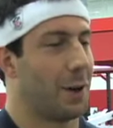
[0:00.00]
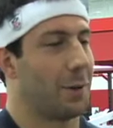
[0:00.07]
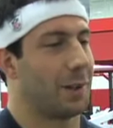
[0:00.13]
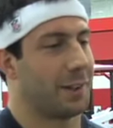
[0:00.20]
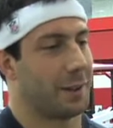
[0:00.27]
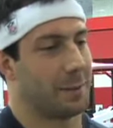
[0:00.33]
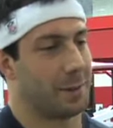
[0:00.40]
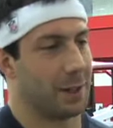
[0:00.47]

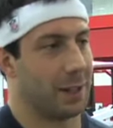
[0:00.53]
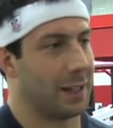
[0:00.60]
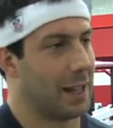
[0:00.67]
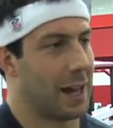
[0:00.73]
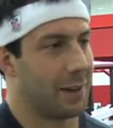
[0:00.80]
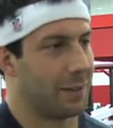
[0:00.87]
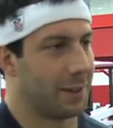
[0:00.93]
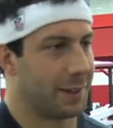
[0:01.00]
always something a
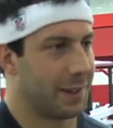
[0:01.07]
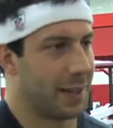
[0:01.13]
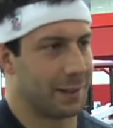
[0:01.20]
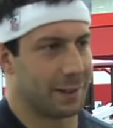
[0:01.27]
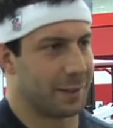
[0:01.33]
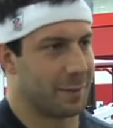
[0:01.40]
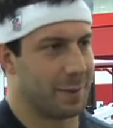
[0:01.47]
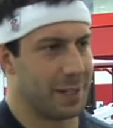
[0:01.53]
lot of us, not
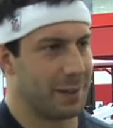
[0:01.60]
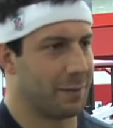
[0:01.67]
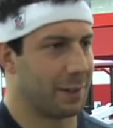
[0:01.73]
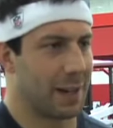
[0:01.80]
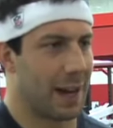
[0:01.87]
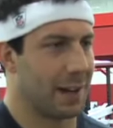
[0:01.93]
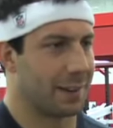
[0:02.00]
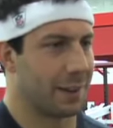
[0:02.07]
just me,
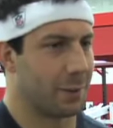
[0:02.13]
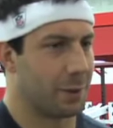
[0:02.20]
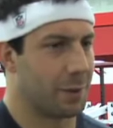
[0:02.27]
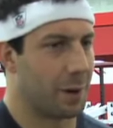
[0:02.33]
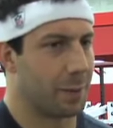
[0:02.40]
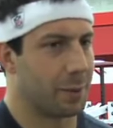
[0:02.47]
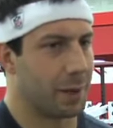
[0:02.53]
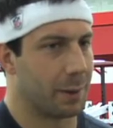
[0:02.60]
even guys that we've
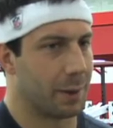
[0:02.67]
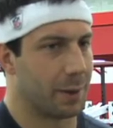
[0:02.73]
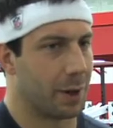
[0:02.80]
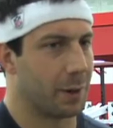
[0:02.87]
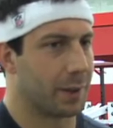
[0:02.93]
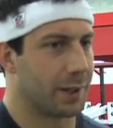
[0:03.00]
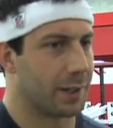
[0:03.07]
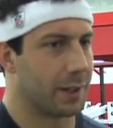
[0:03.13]
all played with,
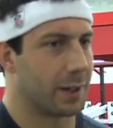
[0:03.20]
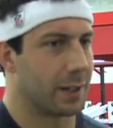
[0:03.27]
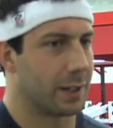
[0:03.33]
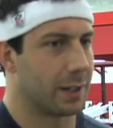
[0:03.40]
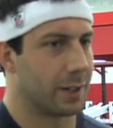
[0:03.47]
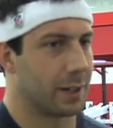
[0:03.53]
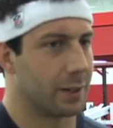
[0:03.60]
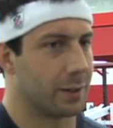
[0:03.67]
always thought,
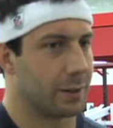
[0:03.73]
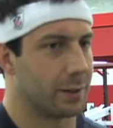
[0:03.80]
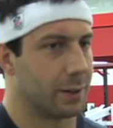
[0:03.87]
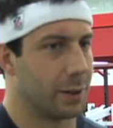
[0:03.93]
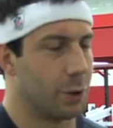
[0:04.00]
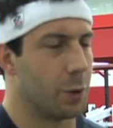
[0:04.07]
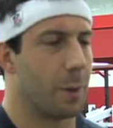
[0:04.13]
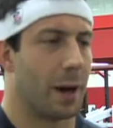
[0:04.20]

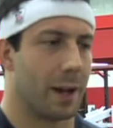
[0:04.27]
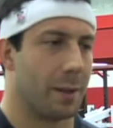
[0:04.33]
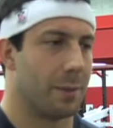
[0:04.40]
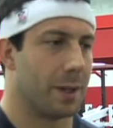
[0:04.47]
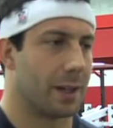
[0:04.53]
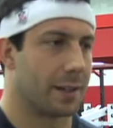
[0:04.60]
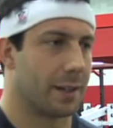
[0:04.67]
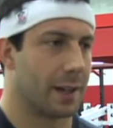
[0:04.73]
knew about him
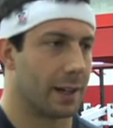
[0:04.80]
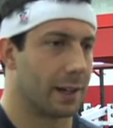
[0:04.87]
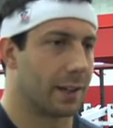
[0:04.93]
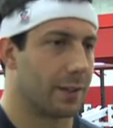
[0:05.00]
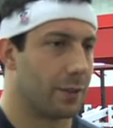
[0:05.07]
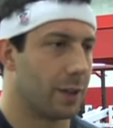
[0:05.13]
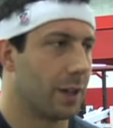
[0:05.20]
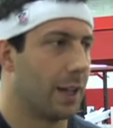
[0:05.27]
being a tight end.
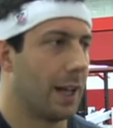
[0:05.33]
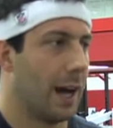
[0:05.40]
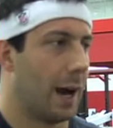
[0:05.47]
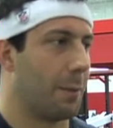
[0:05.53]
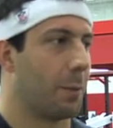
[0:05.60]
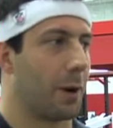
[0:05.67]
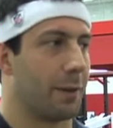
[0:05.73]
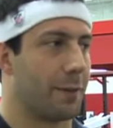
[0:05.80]
Because I
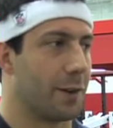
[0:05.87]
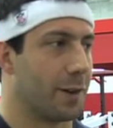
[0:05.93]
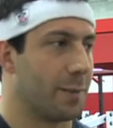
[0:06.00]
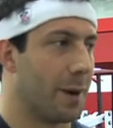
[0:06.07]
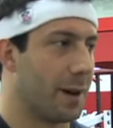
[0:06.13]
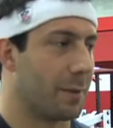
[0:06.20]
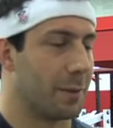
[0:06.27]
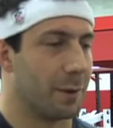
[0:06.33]
remember when I first
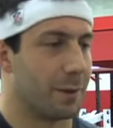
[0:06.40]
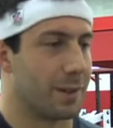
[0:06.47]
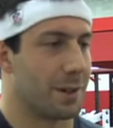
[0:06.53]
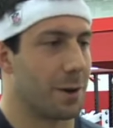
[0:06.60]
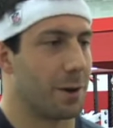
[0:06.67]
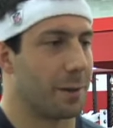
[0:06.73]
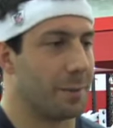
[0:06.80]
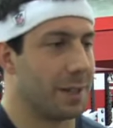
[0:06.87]
met him, he was
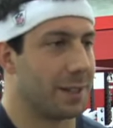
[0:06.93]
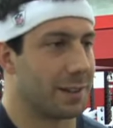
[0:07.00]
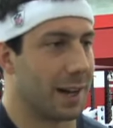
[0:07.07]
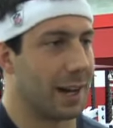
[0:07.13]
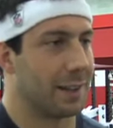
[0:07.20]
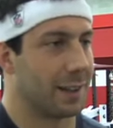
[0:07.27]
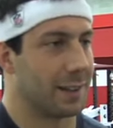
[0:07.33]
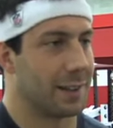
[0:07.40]
showing me his
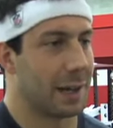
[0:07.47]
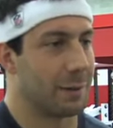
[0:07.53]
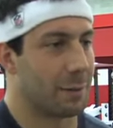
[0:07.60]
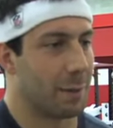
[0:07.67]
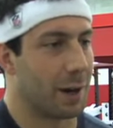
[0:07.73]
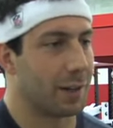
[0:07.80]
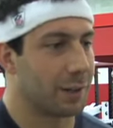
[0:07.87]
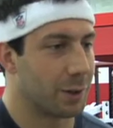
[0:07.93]
highlight tape
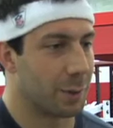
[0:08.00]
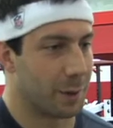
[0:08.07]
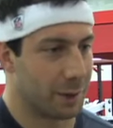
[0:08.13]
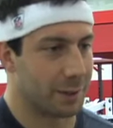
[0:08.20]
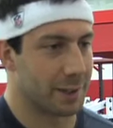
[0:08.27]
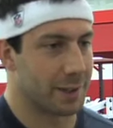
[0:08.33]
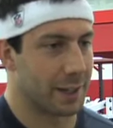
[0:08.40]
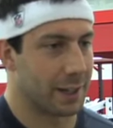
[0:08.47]
from high school when he
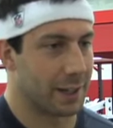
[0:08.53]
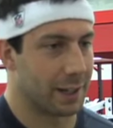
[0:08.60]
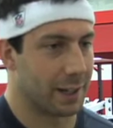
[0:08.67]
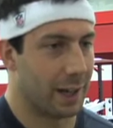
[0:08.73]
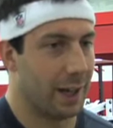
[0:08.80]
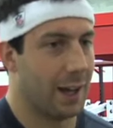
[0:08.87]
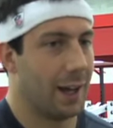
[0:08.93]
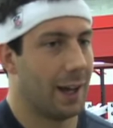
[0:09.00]
was a tight end.
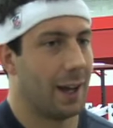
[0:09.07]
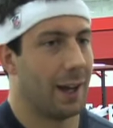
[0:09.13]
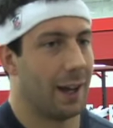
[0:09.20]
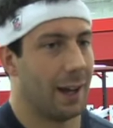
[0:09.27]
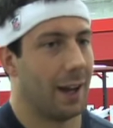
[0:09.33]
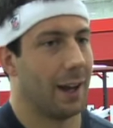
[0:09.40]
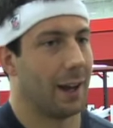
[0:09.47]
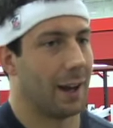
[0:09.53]

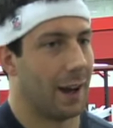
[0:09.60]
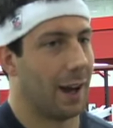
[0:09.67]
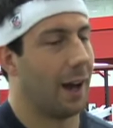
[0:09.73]
And